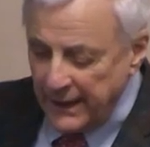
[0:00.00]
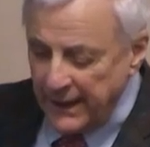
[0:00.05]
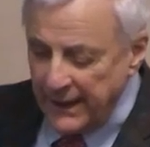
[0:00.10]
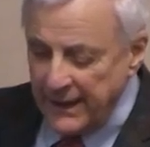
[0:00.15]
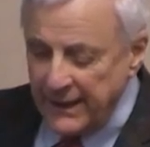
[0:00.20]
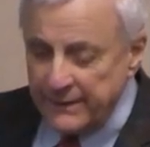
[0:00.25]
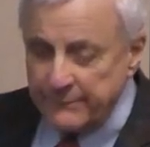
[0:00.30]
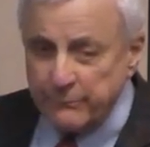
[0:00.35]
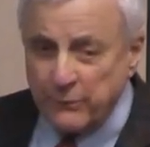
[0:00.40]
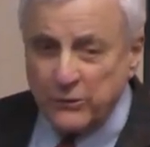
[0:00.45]

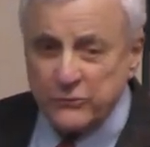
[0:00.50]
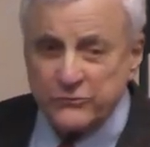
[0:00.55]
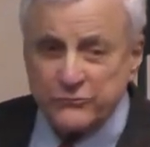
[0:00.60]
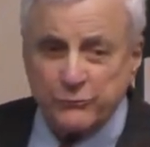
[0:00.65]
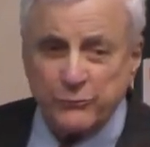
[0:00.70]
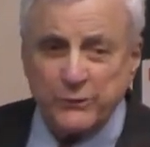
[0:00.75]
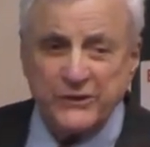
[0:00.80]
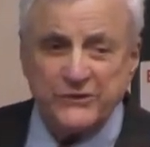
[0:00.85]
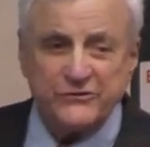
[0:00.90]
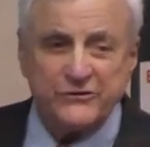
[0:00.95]
and most
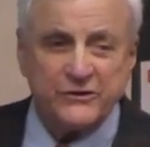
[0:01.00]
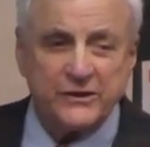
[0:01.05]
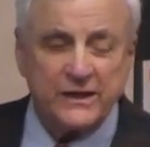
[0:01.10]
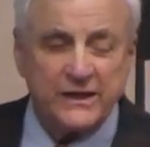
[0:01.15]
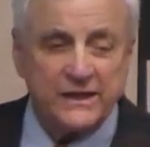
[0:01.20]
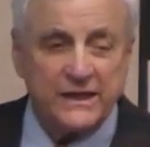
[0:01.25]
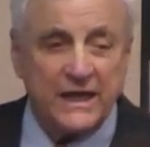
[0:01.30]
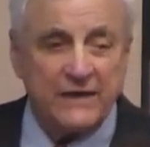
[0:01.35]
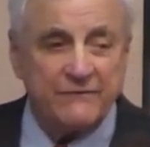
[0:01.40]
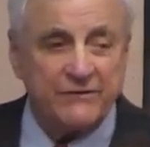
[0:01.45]

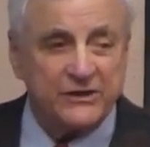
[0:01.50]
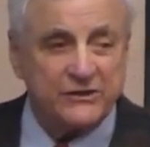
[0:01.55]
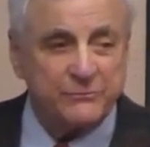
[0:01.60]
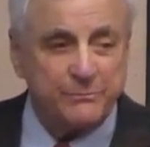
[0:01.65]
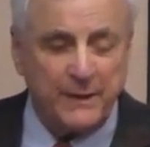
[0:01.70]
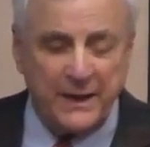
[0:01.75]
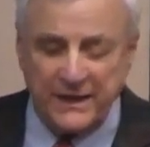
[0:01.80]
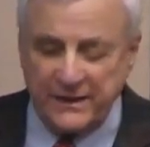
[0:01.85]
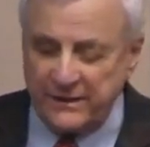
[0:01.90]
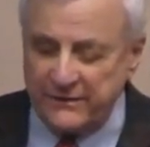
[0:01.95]
recently, they've
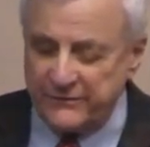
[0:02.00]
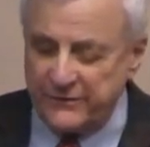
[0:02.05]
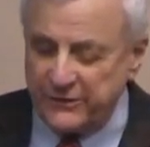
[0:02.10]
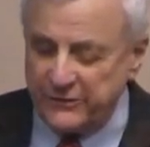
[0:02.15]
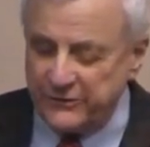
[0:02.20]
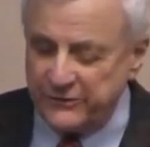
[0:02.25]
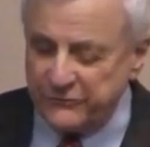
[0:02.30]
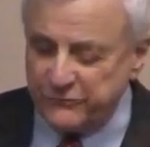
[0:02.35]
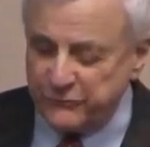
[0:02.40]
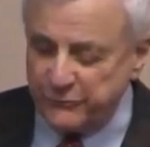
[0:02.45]
expanded their
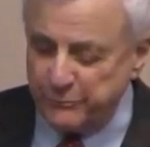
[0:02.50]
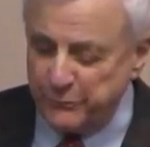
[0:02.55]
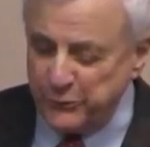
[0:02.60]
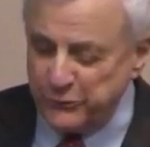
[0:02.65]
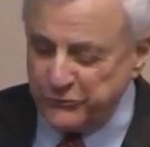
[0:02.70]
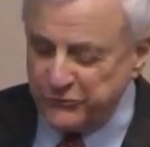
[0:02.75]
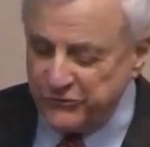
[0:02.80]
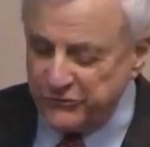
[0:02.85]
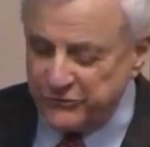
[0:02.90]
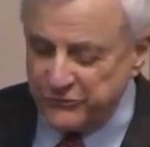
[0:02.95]

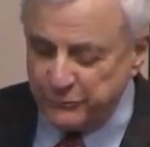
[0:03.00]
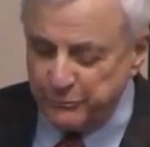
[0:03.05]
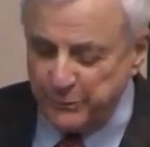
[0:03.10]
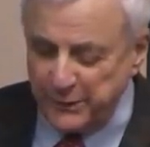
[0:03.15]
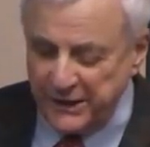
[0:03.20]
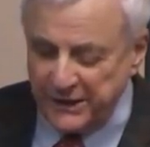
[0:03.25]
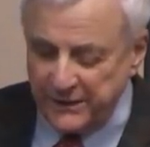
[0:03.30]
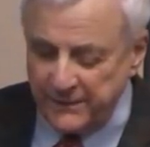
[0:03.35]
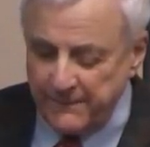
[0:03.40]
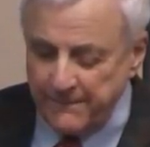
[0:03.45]
distribution
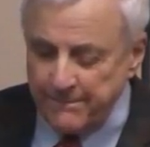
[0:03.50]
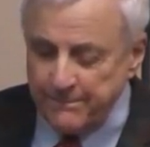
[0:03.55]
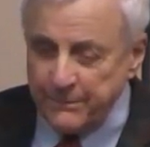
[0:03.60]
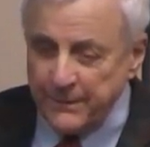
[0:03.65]
speed,